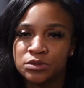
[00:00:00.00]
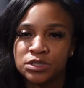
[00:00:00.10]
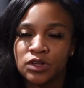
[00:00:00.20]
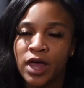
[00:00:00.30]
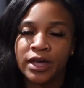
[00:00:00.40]

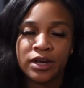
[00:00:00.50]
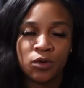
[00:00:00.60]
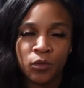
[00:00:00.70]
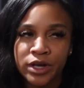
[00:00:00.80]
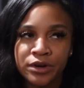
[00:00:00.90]
So like in the
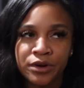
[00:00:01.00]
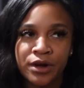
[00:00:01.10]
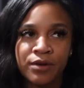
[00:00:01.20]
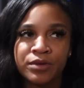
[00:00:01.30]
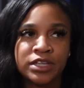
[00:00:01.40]
winter,
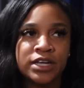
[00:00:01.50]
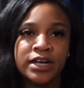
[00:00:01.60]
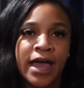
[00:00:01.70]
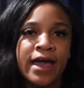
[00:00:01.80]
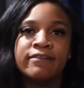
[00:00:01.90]
I really didn't
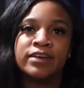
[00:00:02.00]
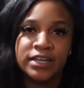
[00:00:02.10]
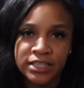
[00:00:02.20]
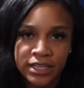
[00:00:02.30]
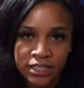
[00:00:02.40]
have
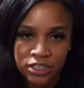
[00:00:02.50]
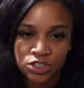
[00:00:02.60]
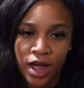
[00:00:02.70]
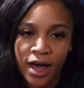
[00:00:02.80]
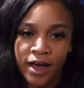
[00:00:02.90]
anything to
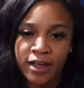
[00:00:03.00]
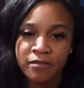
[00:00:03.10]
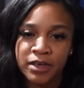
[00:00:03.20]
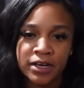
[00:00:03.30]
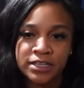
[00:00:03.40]
drive
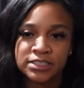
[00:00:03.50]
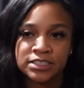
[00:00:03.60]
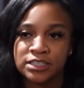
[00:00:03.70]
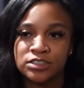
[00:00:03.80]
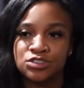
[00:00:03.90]
because
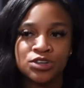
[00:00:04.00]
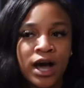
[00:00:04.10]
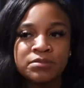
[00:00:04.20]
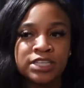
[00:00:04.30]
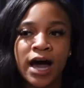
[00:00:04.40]
it's a
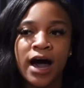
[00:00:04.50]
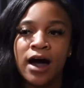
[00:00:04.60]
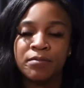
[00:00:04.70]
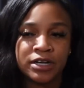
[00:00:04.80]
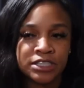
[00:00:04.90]
drop
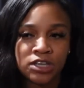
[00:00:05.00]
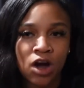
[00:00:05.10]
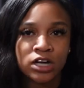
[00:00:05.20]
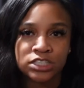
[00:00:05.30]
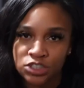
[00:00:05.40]
top and it's
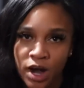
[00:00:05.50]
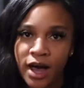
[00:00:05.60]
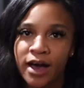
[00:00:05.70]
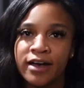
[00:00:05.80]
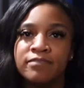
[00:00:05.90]
hard to
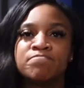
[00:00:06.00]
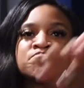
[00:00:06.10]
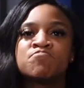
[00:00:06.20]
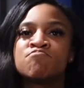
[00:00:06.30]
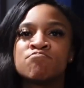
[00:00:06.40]
drive
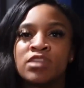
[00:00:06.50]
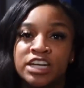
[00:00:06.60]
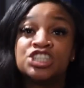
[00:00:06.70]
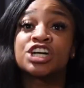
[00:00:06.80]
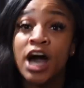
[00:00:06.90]

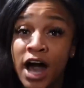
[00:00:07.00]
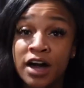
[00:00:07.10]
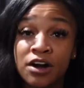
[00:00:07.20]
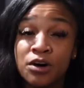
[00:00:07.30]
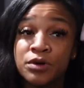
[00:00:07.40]
in
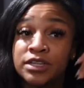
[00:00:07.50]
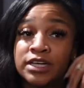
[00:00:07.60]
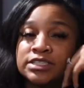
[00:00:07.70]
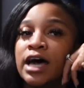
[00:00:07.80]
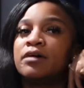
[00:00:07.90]
Chicago with
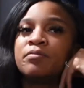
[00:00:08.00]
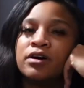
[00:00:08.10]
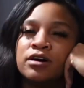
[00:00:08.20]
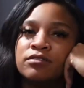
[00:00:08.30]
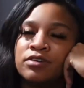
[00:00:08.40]
that type
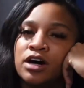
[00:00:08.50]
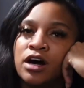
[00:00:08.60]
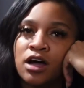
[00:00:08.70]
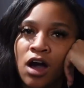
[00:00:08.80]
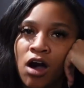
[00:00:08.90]
of
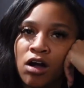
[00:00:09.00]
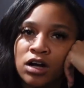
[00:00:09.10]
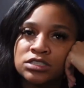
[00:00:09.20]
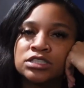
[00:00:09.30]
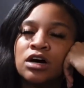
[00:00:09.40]
uh,
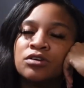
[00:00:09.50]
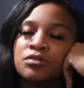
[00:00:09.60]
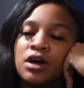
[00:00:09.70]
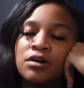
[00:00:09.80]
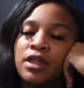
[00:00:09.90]
car. So, you
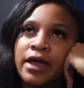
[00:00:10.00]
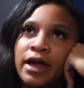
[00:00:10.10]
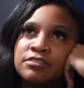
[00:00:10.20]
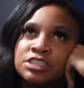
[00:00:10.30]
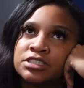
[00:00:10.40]
know, like
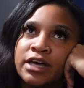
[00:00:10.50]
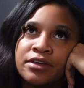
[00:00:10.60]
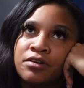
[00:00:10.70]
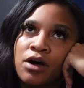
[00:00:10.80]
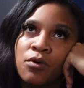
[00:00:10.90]
I was just like,
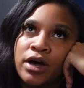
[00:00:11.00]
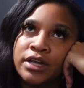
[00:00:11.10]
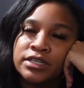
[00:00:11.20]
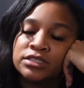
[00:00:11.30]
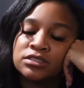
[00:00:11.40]
you know what,
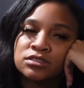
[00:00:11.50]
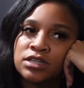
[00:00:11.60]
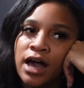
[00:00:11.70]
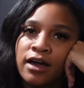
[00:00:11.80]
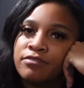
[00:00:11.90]
it's
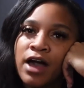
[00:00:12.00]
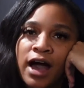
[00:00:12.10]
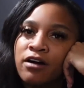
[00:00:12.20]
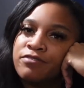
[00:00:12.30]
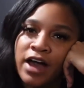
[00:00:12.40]
I've
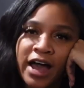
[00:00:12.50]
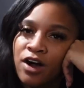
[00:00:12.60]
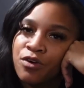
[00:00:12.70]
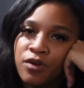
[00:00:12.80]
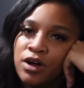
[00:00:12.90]
I've
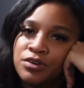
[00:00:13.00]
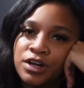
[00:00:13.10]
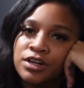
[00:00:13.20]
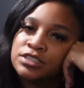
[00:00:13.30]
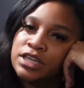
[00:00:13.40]
outgrown
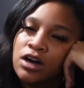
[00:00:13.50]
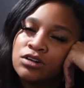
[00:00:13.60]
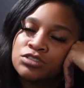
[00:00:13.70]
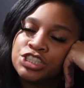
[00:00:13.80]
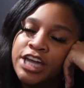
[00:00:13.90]
her,
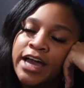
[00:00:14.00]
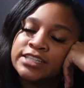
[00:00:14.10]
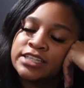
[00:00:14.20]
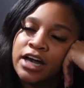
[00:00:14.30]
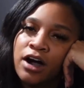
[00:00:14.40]
so she
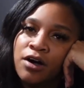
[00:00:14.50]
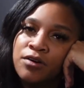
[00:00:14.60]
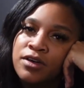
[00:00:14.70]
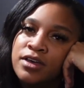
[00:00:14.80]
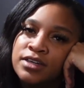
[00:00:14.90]
had to
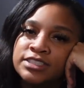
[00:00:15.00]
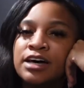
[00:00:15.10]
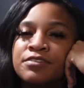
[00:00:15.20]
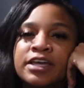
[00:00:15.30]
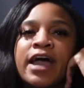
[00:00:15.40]
go.
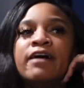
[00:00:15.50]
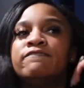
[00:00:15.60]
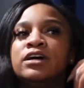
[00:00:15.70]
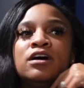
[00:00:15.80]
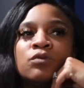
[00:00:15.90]
Definitely had
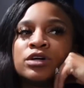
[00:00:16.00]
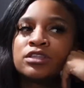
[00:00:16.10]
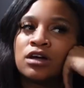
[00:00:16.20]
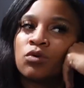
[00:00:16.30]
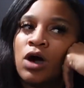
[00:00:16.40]
fun with
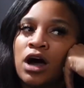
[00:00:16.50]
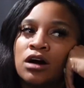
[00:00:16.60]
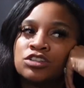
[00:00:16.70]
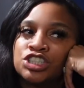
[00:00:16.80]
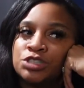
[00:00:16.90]
her
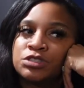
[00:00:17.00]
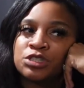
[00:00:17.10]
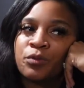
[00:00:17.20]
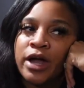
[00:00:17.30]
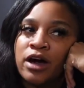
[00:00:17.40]
while she was
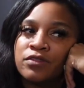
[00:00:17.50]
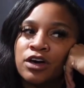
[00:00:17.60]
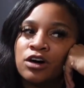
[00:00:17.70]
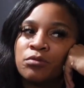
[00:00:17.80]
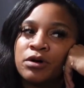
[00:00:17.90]
around
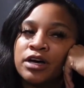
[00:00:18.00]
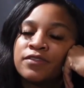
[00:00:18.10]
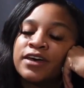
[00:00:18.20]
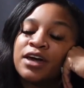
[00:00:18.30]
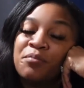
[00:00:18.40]
though, but
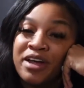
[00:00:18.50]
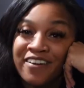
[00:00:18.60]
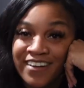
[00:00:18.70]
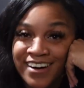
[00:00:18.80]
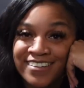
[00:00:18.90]
the
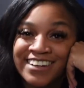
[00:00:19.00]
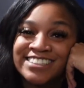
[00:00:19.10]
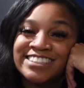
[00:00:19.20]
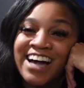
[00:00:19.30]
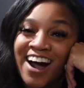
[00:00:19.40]
Camaro
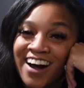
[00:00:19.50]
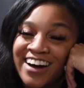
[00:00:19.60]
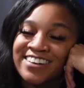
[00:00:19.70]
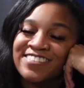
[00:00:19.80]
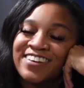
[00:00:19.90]
is
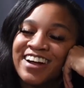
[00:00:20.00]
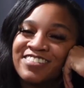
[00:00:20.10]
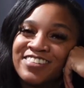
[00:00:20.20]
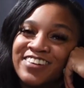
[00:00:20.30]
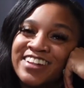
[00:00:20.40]
gone for
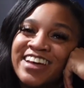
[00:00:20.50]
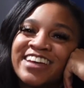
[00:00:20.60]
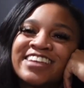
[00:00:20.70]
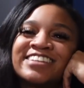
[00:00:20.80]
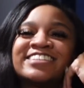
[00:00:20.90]
everyone
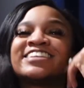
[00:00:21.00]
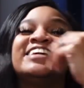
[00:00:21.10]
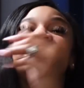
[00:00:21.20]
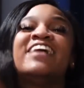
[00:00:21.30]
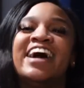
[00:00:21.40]
that
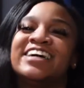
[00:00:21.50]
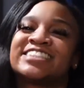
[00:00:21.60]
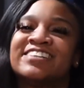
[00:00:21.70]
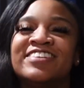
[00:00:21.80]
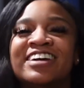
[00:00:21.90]
keep
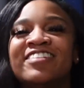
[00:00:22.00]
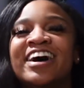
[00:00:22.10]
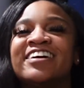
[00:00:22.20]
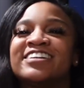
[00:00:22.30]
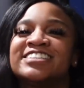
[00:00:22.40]
asking me
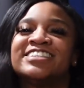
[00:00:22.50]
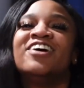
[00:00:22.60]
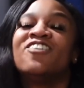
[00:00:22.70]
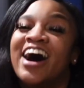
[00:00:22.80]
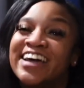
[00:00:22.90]
about her.
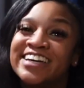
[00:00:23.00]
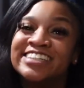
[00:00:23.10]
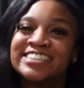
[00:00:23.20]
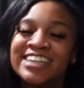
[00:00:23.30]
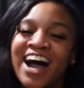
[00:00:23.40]
Snow White
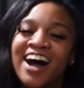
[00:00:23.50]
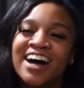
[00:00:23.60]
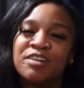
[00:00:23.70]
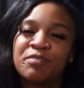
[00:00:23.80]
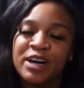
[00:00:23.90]
is
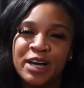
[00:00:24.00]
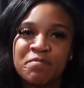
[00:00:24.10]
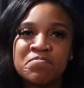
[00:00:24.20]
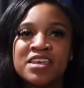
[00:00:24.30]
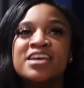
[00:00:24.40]
gone, but
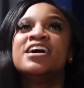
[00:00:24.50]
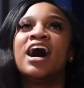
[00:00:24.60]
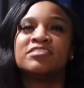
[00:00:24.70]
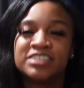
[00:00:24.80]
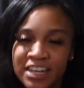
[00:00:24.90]

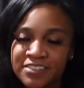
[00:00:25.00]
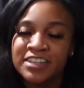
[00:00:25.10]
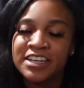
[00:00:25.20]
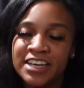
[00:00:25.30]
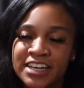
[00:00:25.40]
I'm
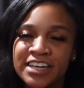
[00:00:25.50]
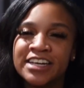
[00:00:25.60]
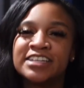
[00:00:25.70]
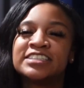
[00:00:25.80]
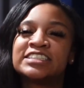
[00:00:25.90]
definitely
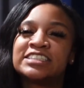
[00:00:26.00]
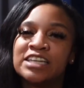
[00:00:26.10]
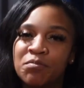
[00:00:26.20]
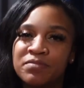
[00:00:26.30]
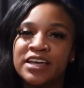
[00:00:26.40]
getting
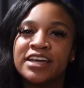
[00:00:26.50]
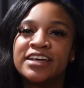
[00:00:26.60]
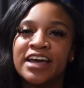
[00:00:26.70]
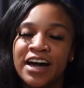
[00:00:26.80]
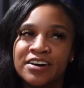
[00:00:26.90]

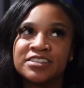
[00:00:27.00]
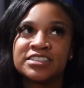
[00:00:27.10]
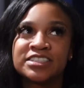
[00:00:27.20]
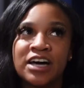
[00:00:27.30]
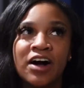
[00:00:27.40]
something else.
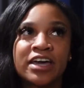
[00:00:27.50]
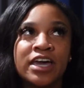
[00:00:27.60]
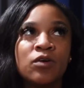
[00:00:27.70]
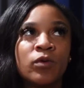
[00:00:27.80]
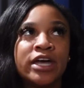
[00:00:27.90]
So I
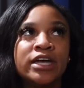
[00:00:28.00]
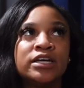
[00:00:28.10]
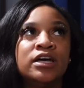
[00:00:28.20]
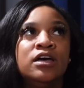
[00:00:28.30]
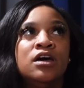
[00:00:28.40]
can't wait
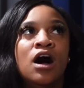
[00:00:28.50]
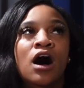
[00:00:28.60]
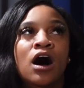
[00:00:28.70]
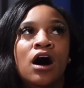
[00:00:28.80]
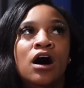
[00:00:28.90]

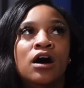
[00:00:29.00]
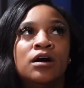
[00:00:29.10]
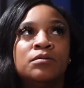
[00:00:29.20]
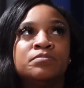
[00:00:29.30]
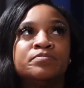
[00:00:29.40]

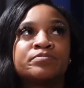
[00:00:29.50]
um,